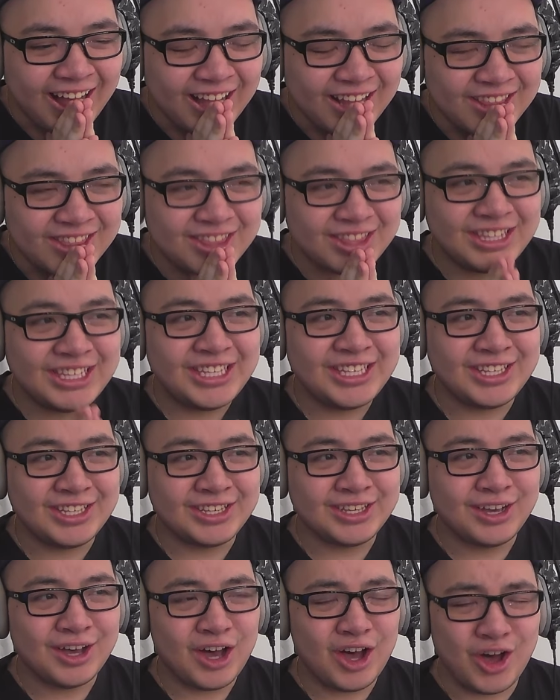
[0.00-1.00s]
The
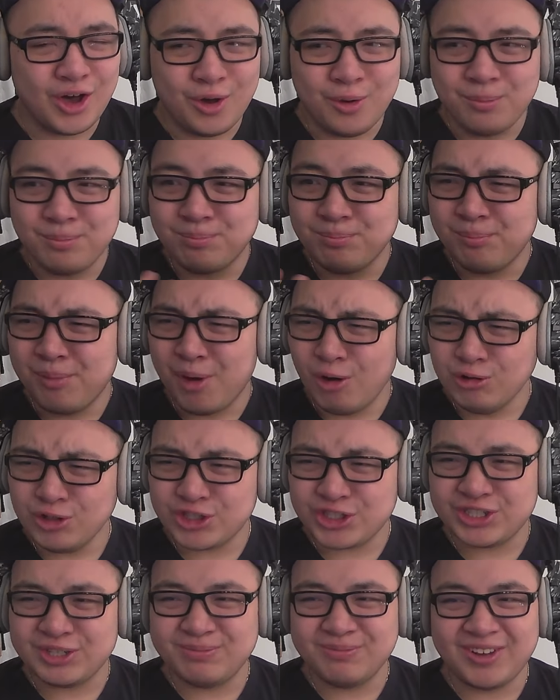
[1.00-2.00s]

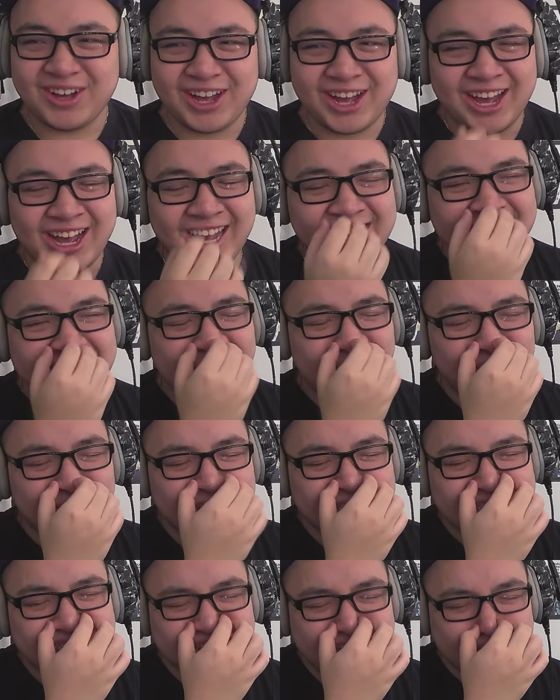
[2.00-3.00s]
emotion behind that
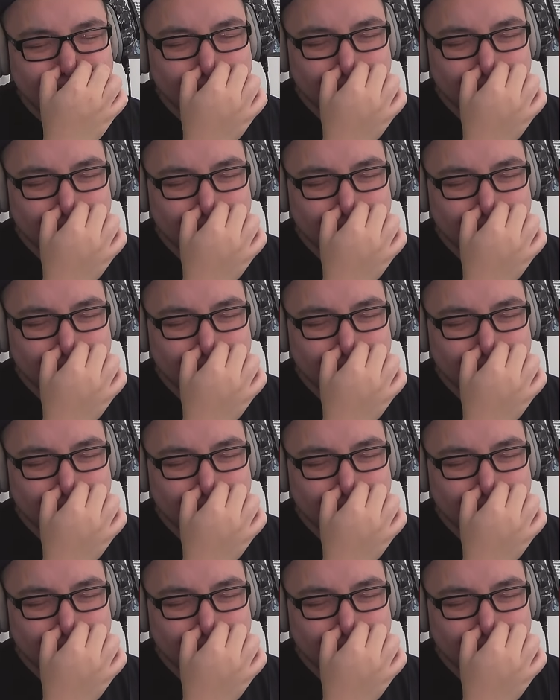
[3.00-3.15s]
was